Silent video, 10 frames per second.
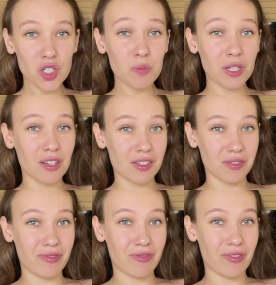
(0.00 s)
because
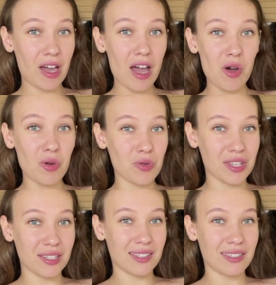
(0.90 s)
of how
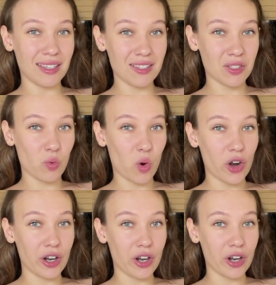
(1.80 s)
these things work.